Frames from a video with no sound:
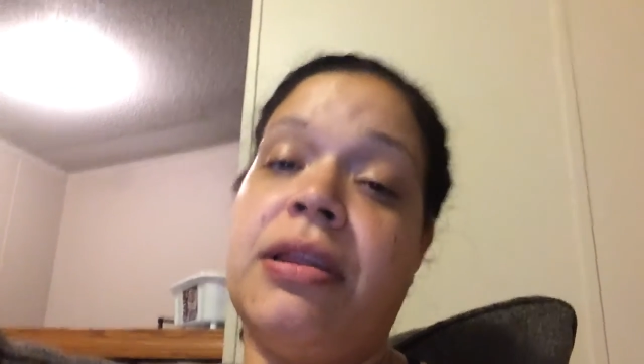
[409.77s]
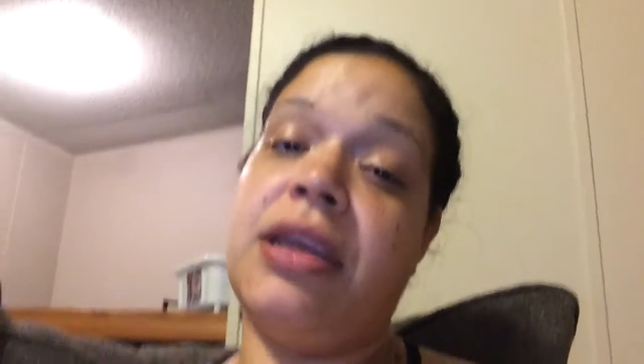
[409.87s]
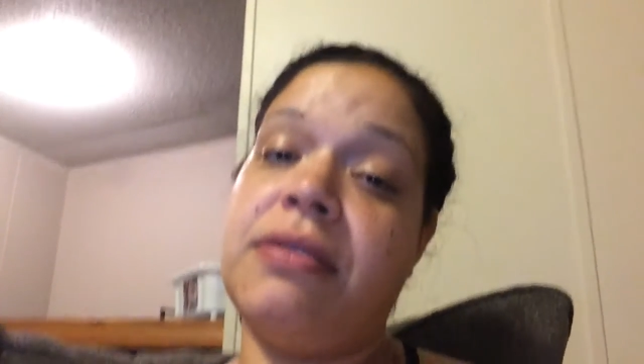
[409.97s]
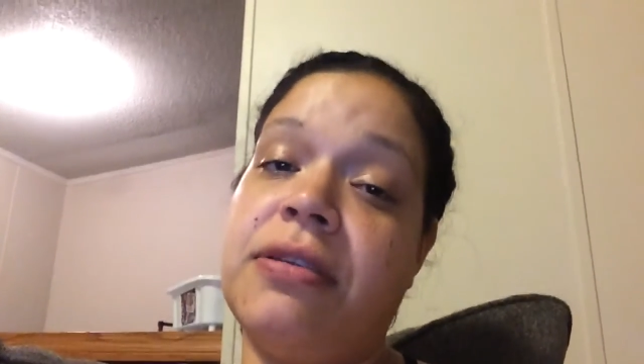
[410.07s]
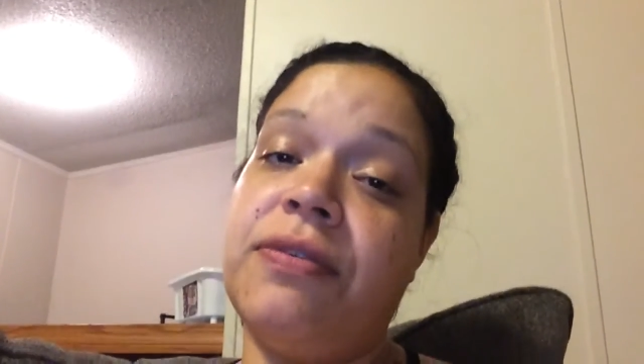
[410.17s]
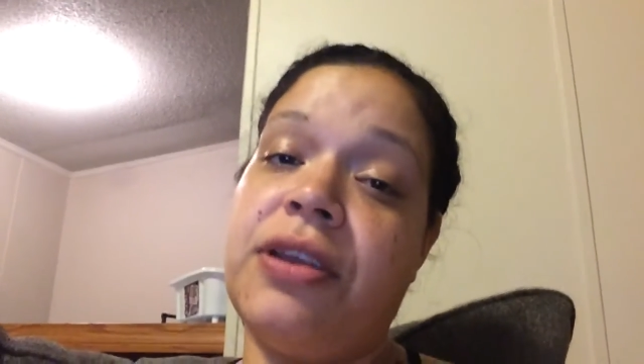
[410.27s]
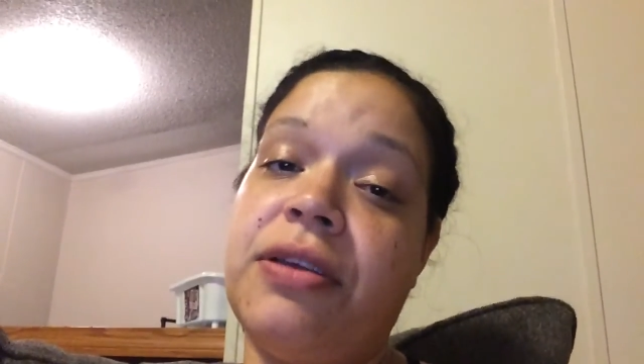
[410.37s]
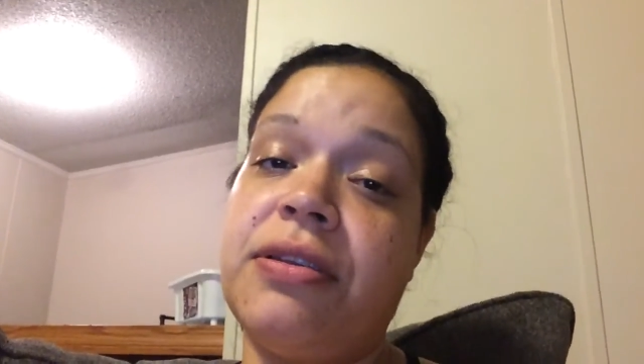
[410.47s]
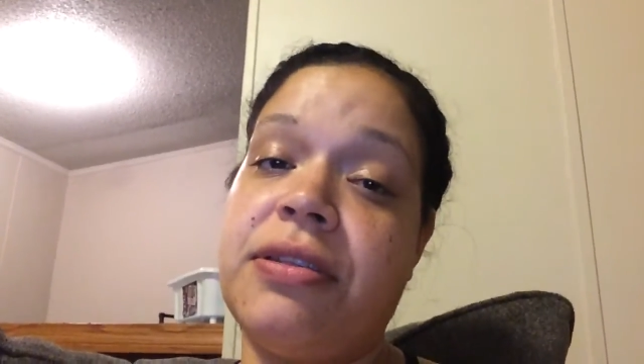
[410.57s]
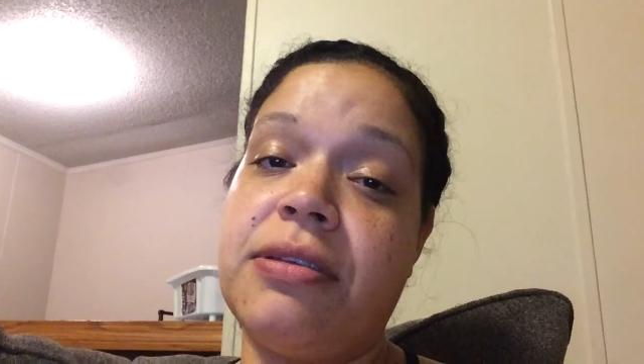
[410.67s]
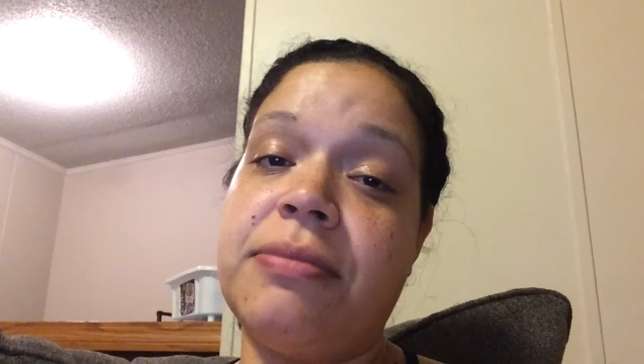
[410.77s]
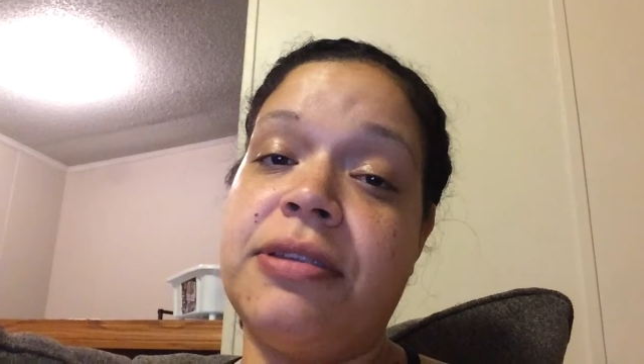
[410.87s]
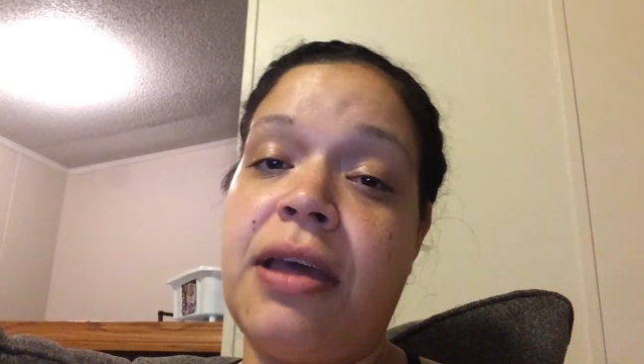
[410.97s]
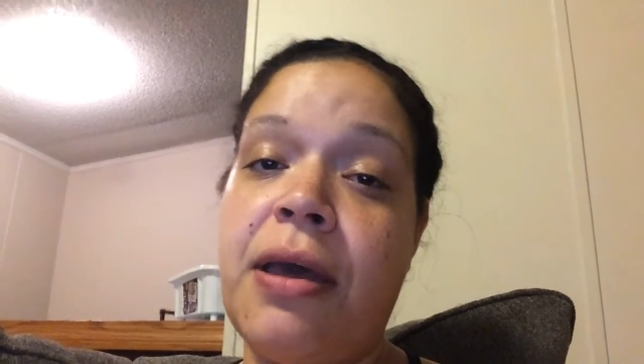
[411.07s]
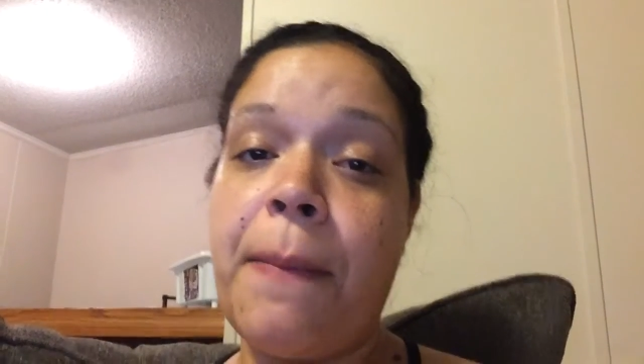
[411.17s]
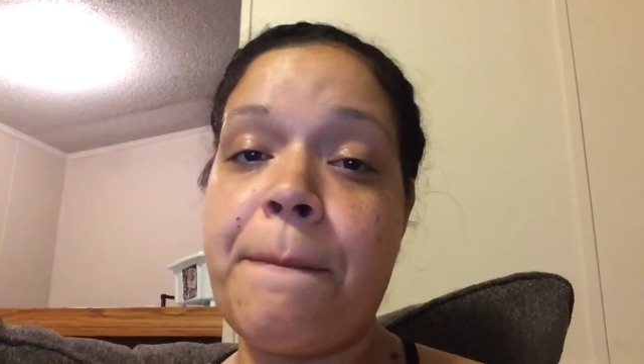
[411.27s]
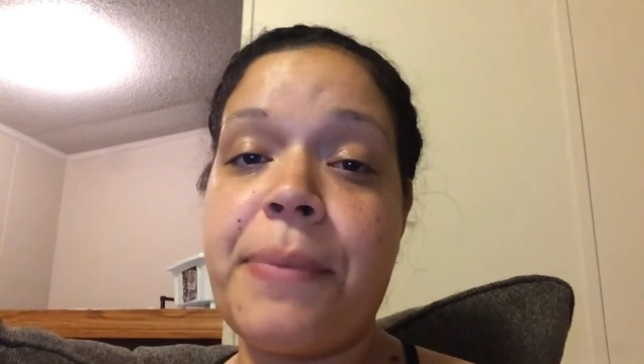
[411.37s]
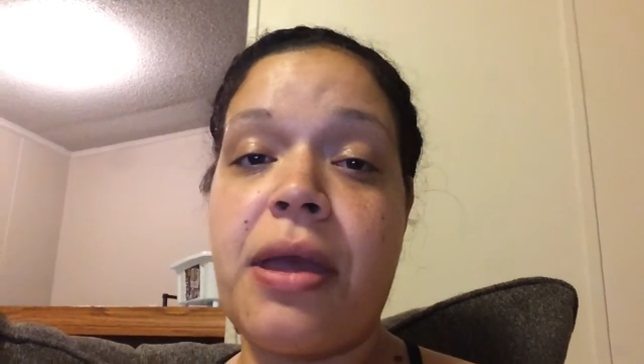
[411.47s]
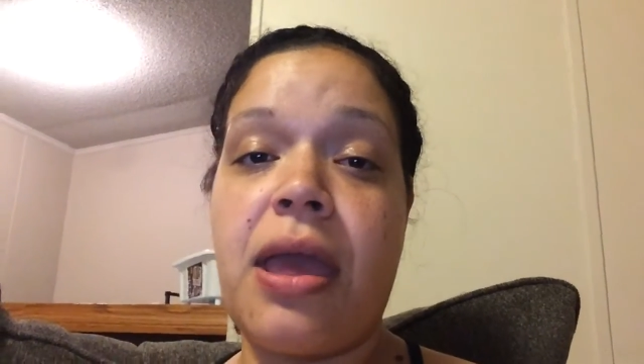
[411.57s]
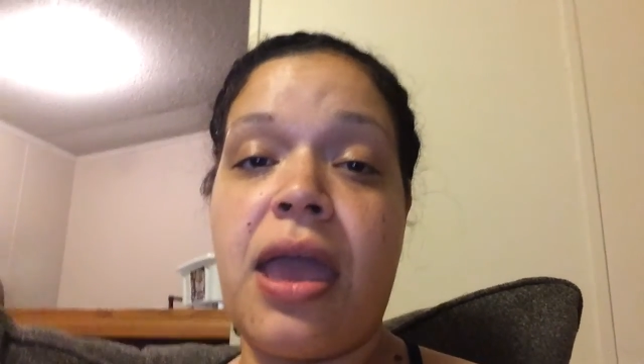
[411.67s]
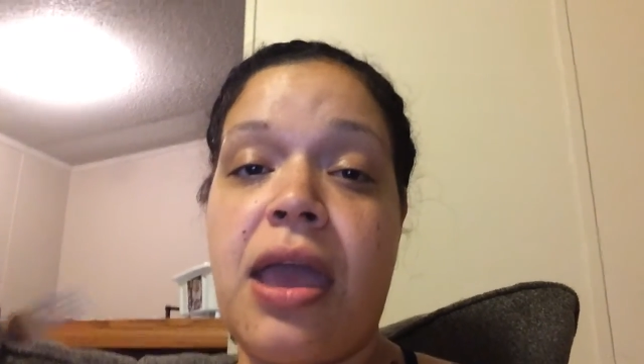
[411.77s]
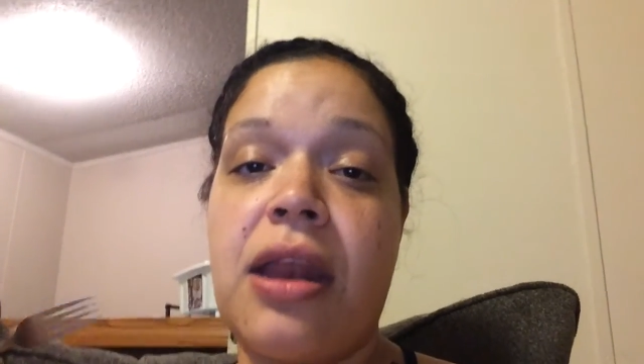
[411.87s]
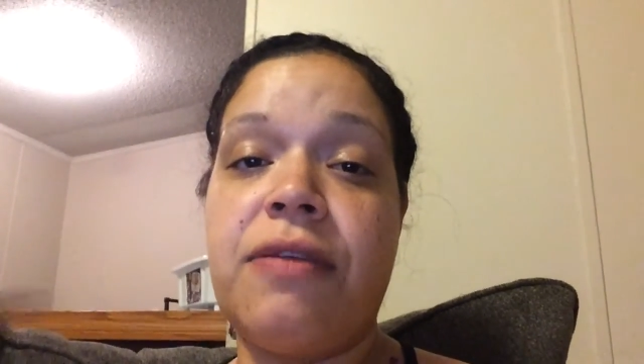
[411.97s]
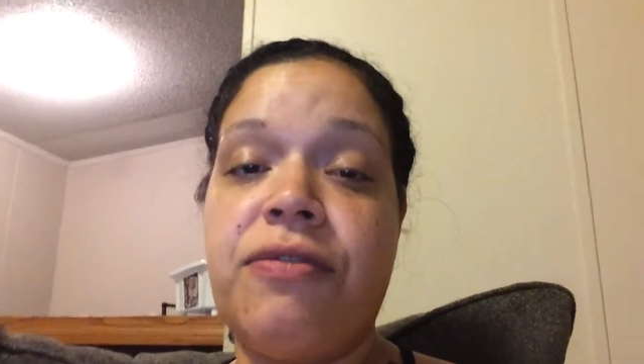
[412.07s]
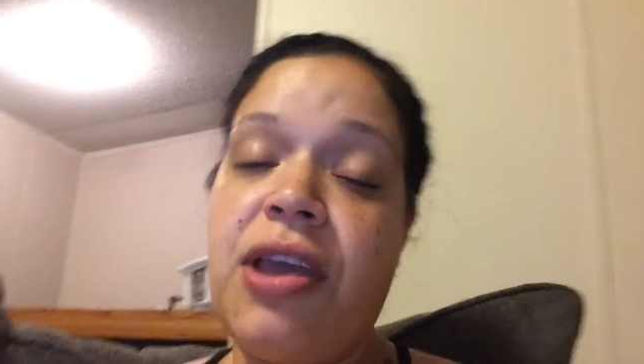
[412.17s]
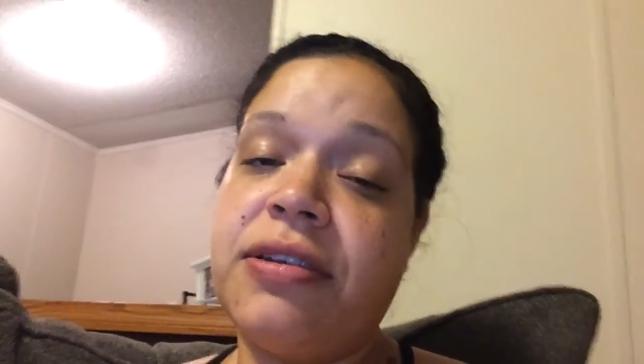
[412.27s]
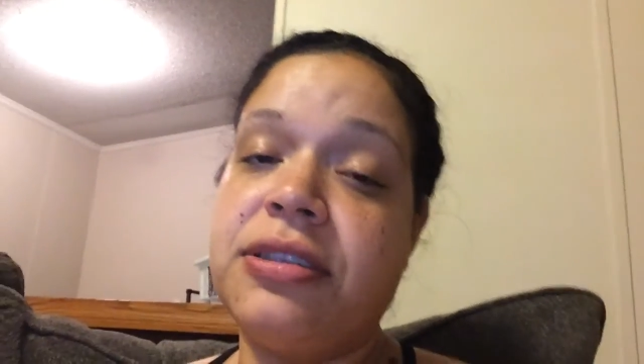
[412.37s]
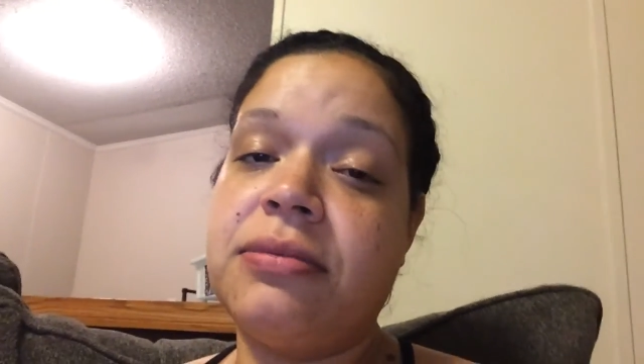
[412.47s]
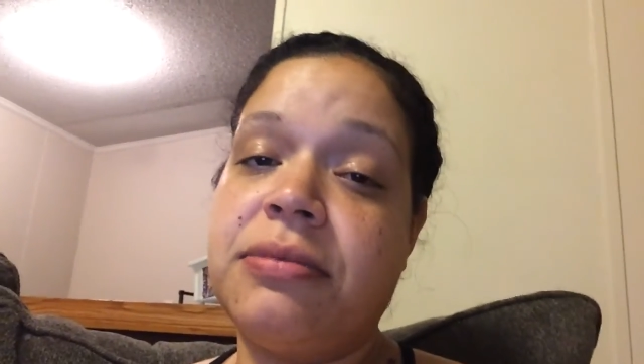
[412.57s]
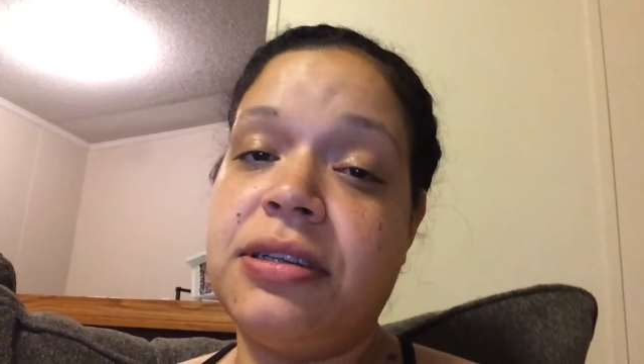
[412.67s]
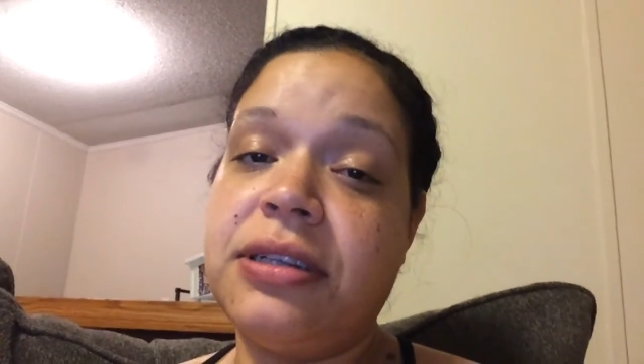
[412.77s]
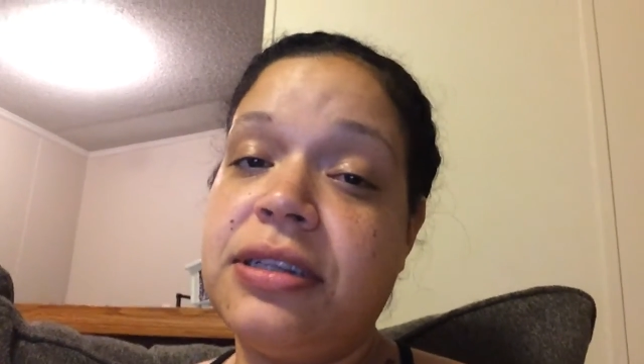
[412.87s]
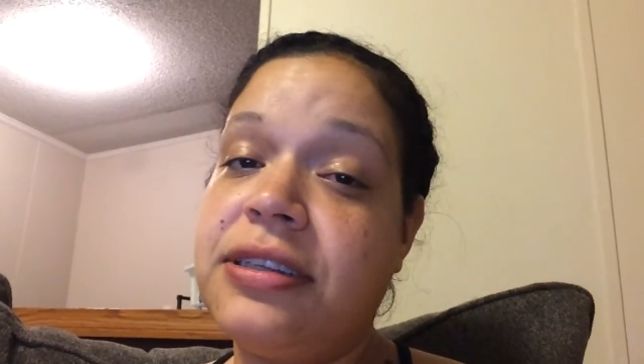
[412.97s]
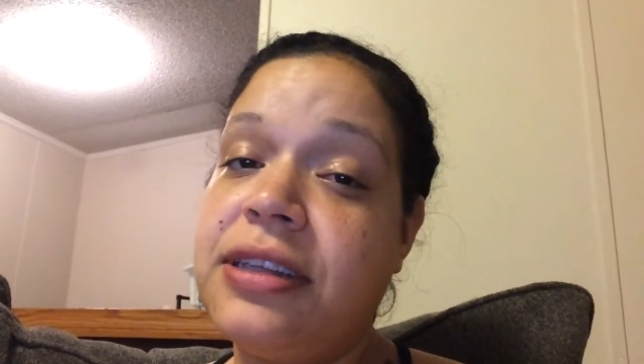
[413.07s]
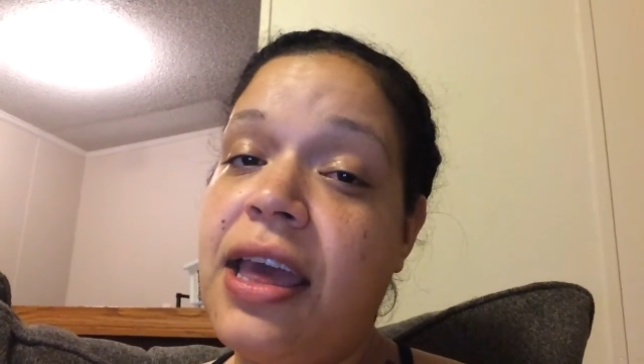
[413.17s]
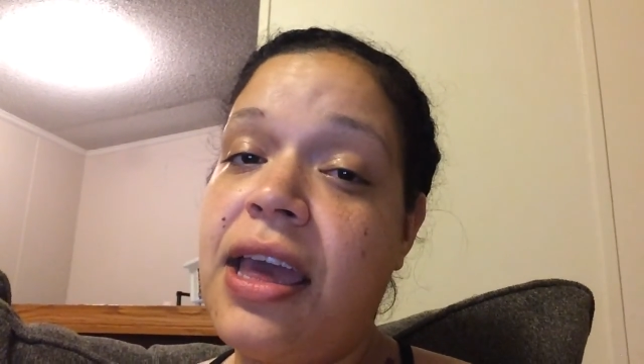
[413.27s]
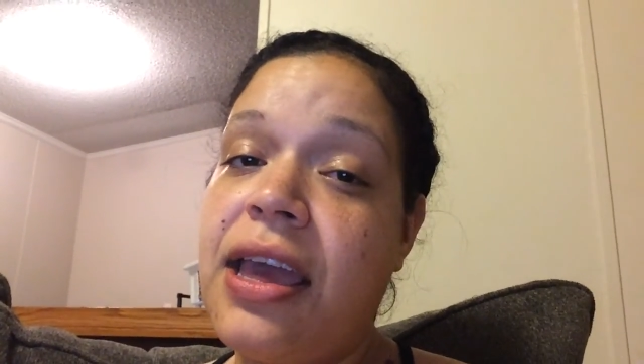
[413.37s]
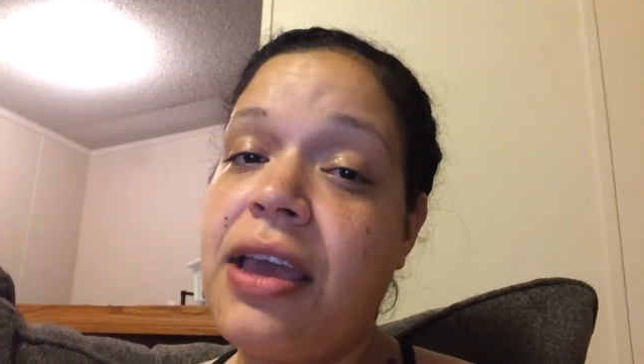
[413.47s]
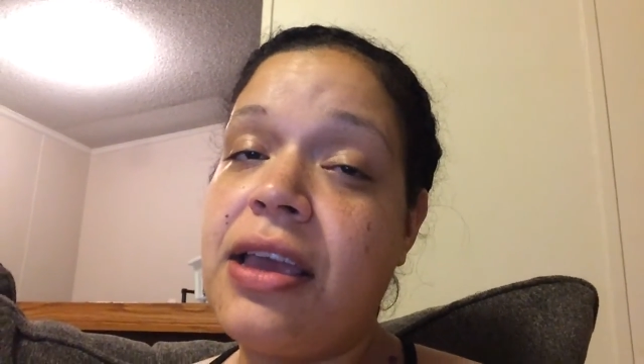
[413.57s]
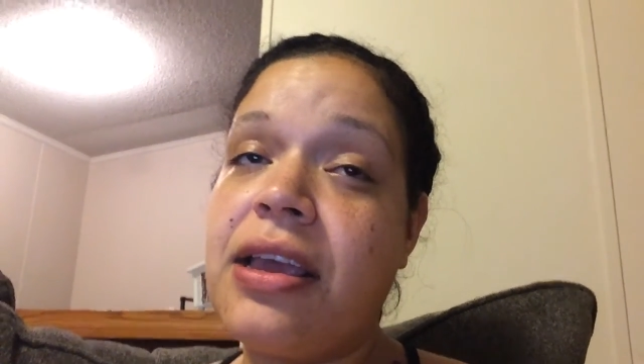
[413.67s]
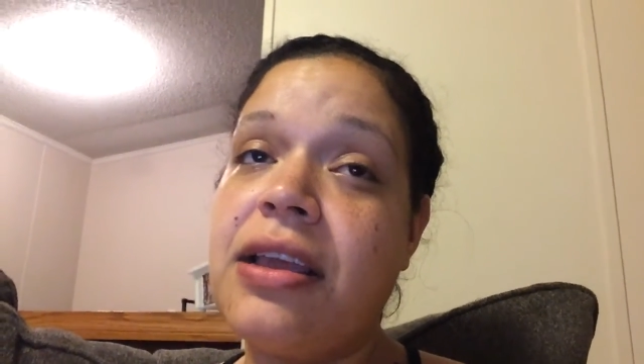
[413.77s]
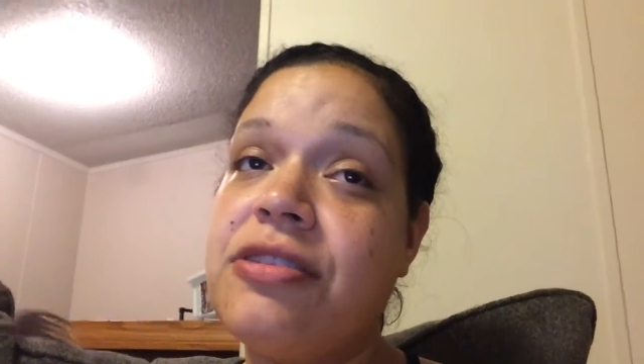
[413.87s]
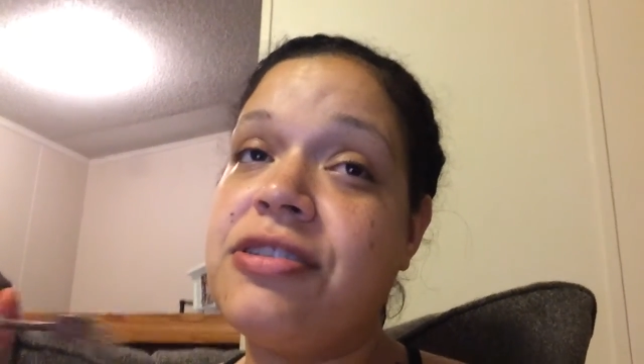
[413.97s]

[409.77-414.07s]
Give this video a thumbs up. And if you have something to say,